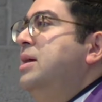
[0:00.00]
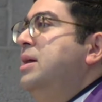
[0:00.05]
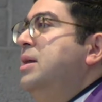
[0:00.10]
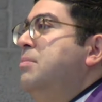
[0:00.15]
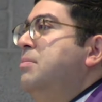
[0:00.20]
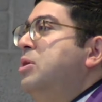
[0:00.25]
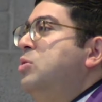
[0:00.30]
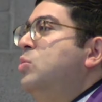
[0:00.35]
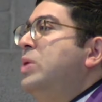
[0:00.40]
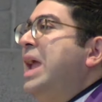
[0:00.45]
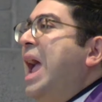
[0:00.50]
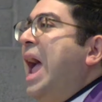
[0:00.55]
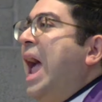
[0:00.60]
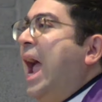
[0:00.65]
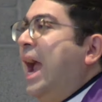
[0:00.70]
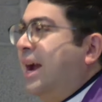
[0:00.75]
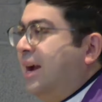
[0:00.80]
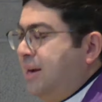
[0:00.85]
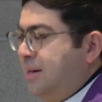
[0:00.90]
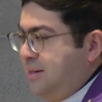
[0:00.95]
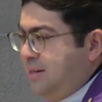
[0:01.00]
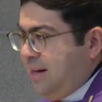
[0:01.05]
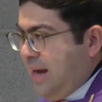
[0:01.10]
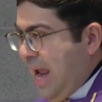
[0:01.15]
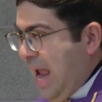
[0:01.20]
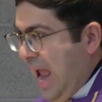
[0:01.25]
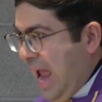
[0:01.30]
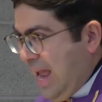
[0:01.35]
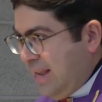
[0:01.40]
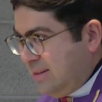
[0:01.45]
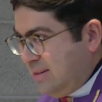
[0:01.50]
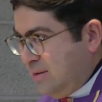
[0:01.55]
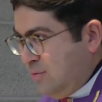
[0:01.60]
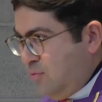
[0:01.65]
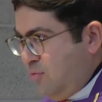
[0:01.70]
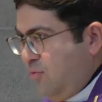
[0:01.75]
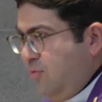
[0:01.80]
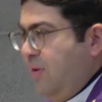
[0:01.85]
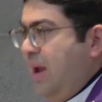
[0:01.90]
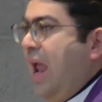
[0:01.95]
but we act as
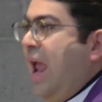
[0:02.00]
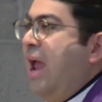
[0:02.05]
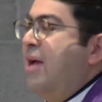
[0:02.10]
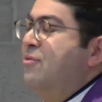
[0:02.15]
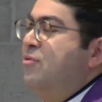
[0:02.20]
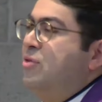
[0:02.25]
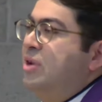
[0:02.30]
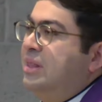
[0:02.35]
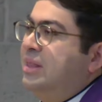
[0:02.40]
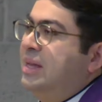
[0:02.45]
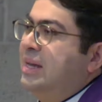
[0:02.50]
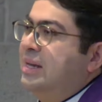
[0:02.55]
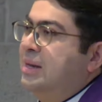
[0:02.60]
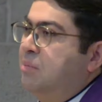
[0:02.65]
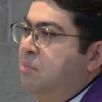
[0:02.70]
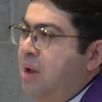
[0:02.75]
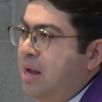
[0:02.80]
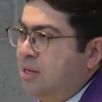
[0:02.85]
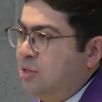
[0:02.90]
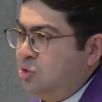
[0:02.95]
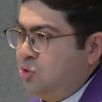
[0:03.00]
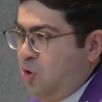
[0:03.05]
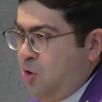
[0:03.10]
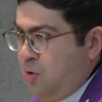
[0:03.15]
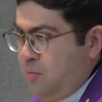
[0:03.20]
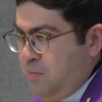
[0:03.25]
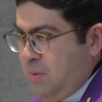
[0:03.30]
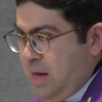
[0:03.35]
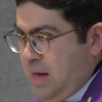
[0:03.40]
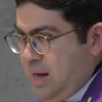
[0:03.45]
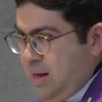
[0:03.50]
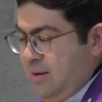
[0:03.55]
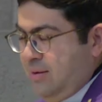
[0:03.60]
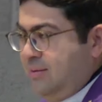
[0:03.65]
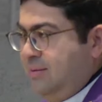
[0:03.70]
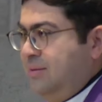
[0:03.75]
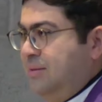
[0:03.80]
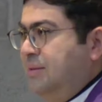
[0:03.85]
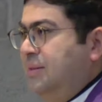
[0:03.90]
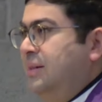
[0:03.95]
if everything depends on me,
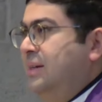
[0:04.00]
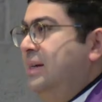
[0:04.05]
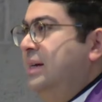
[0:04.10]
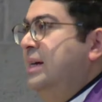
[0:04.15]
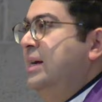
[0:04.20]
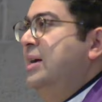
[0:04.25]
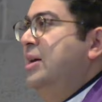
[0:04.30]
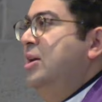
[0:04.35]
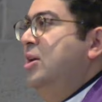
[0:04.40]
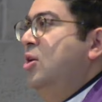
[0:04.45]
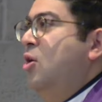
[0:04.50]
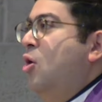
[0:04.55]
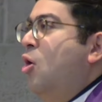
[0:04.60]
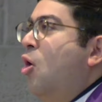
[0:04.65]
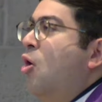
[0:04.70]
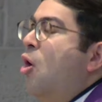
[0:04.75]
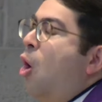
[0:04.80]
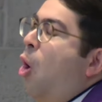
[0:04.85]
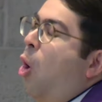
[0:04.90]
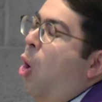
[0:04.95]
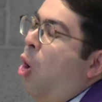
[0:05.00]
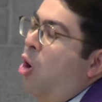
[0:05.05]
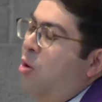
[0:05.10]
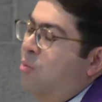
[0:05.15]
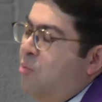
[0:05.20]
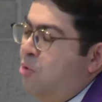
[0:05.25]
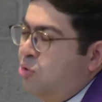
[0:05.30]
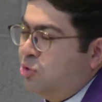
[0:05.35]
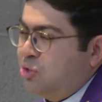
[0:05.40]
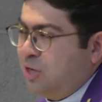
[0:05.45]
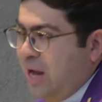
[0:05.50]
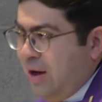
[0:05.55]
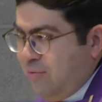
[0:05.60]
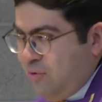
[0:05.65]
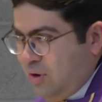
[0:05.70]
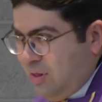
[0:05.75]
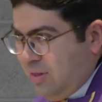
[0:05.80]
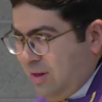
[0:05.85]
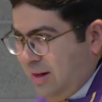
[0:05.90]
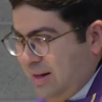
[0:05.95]
or almost
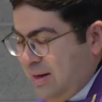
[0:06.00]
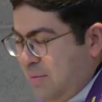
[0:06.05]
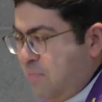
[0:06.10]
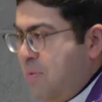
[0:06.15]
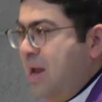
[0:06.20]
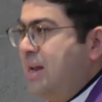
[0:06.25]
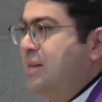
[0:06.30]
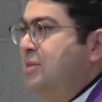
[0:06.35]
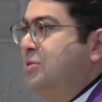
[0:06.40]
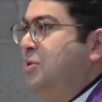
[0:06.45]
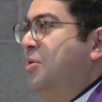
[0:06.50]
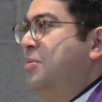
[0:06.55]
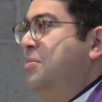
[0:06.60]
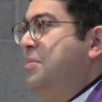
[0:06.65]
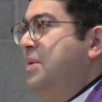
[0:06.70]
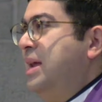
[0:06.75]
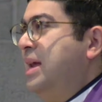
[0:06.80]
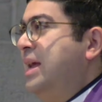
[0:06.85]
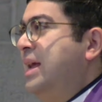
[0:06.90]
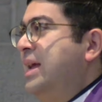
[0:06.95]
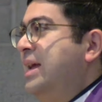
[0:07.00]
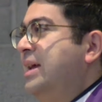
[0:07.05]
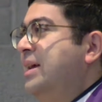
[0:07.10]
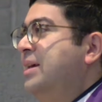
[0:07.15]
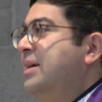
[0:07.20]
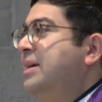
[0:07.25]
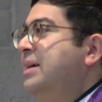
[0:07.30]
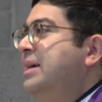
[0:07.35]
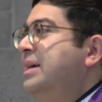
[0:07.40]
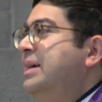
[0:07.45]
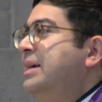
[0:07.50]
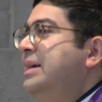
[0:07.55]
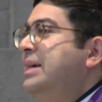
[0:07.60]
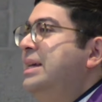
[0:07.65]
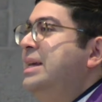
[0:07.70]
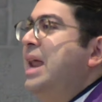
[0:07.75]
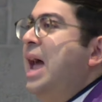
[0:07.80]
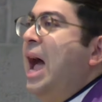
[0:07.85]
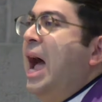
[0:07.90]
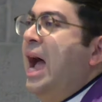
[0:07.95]
everything depends on me.
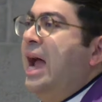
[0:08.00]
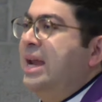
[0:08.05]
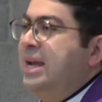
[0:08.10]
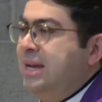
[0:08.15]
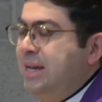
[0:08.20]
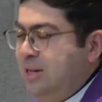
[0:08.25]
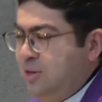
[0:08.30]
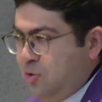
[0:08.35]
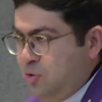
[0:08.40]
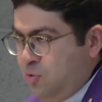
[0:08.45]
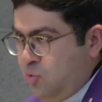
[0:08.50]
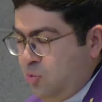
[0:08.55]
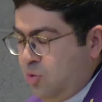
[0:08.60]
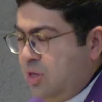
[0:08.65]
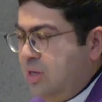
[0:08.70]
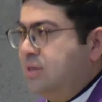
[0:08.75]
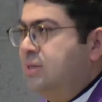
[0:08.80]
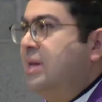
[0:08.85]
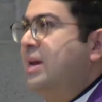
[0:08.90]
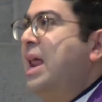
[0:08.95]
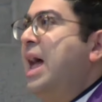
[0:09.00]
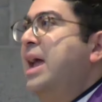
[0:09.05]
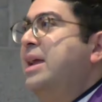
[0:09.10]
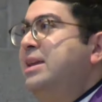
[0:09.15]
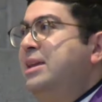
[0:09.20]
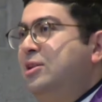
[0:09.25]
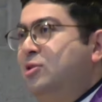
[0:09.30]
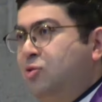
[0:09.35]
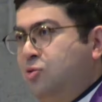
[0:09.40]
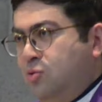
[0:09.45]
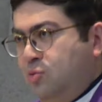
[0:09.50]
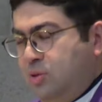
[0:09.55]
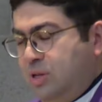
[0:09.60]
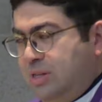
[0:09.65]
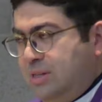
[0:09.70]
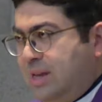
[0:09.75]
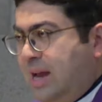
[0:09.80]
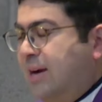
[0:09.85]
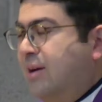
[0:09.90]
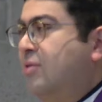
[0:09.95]
And I need to do this, and I need to do these
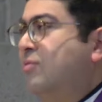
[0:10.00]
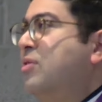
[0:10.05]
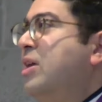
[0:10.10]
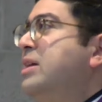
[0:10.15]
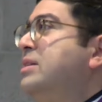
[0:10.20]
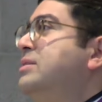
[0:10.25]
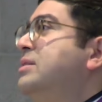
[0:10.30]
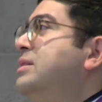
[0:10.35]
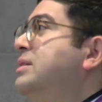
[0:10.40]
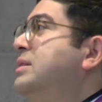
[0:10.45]
sacrifices,